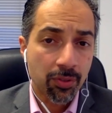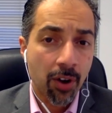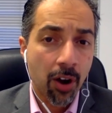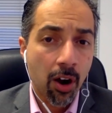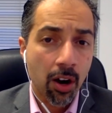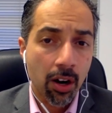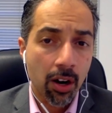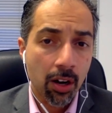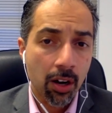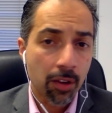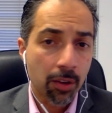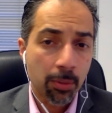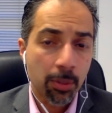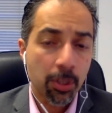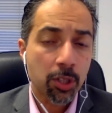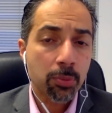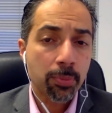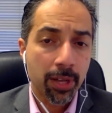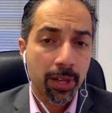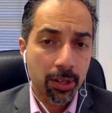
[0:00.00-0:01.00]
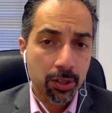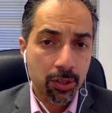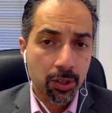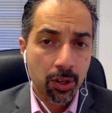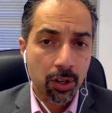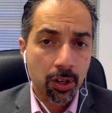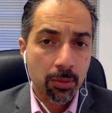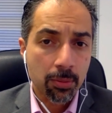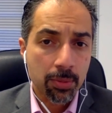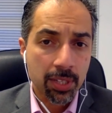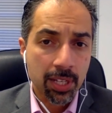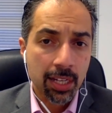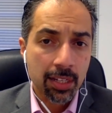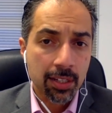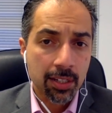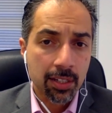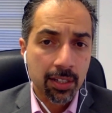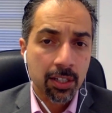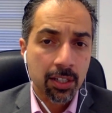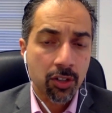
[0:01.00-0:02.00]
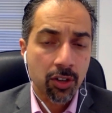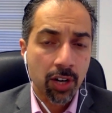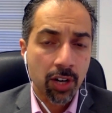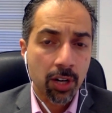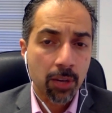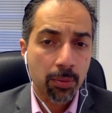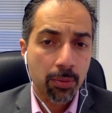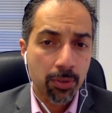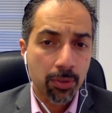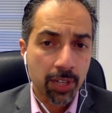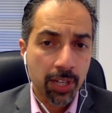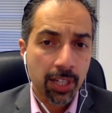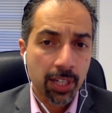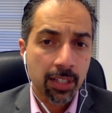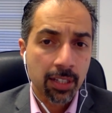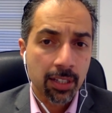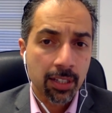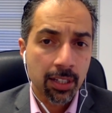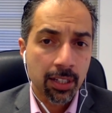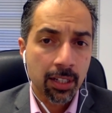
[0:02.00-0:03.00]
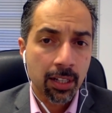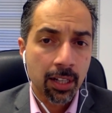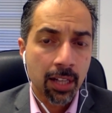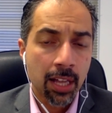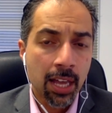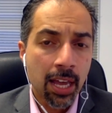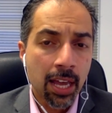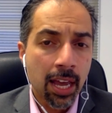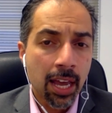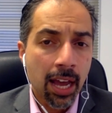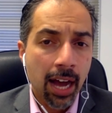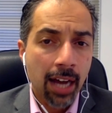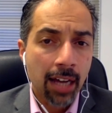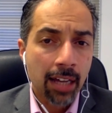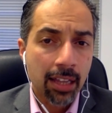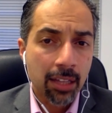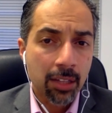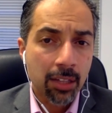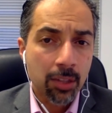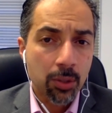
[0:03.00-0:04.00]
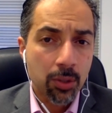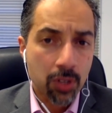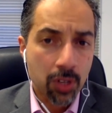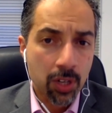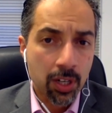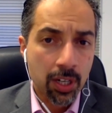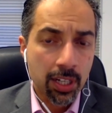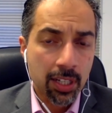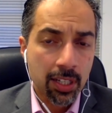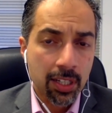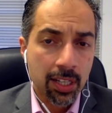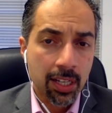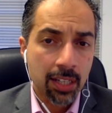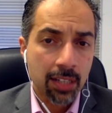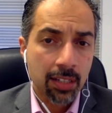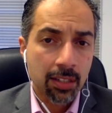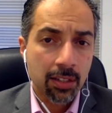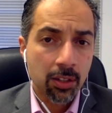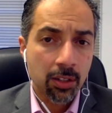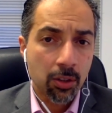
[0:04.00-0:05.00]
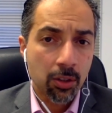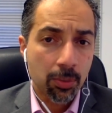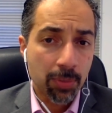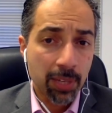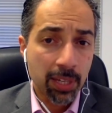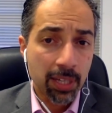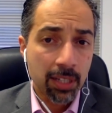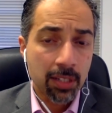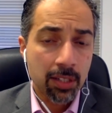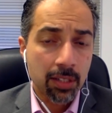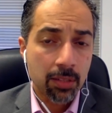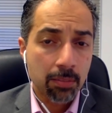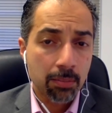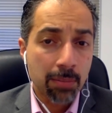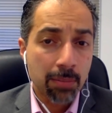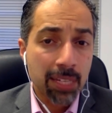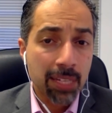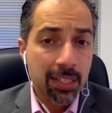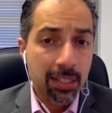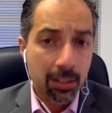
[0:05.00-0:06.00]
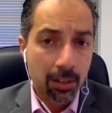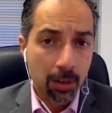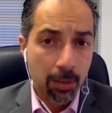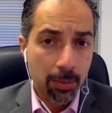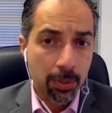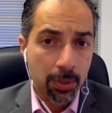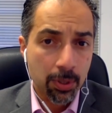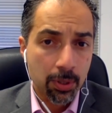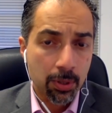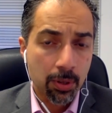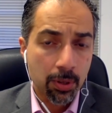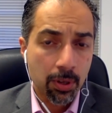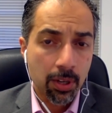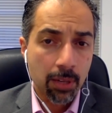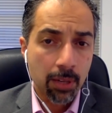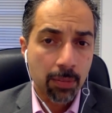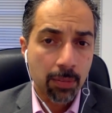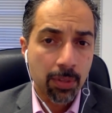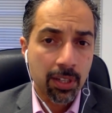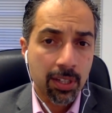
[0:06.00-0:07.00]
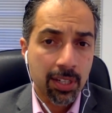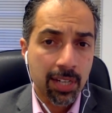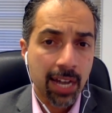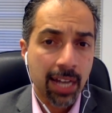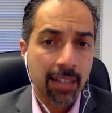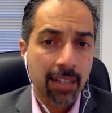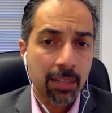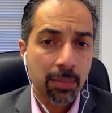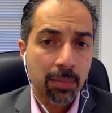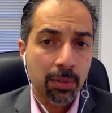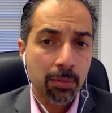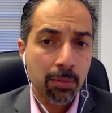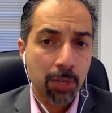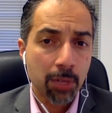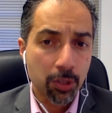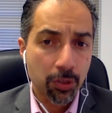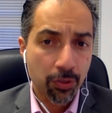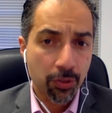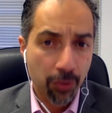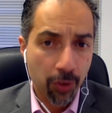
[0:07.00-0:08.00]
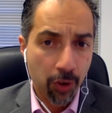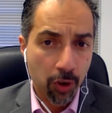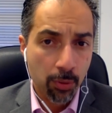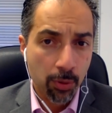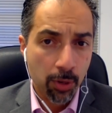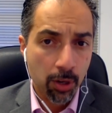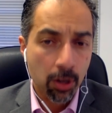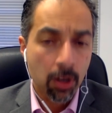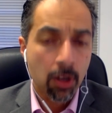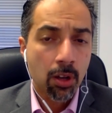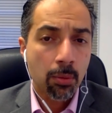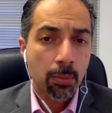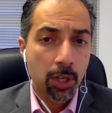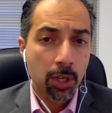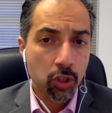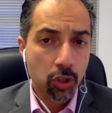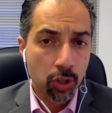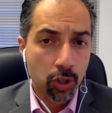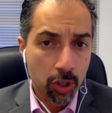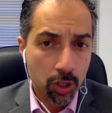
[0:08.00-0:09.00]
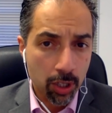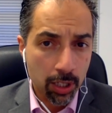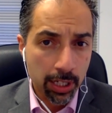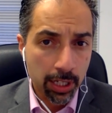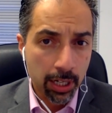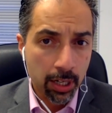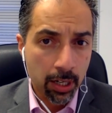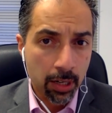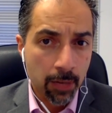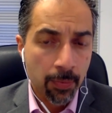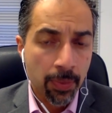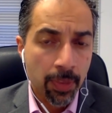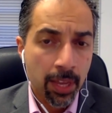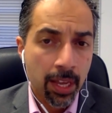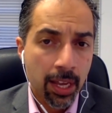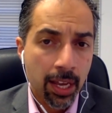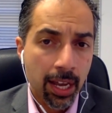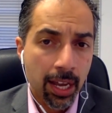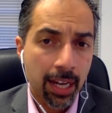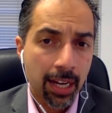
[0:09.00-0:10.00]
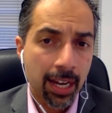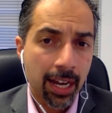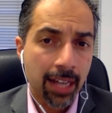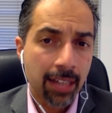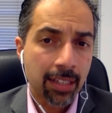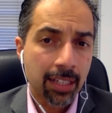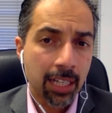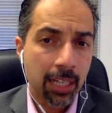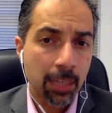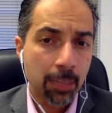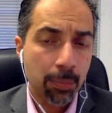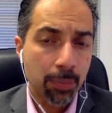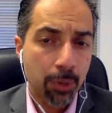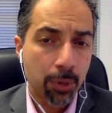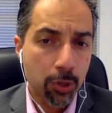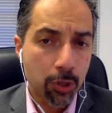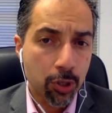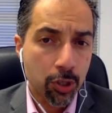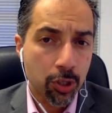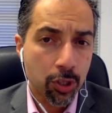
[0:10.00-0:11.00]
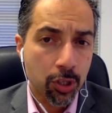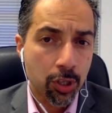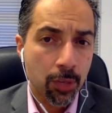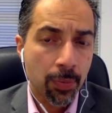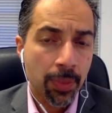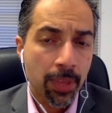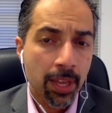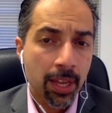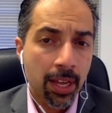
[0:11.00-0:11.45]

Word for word: far under much better circumstances in trying to protect the deal. I think to a certain extent, the Europeans missed an opportunity because had they been much firmer, much earlier, and had they pushed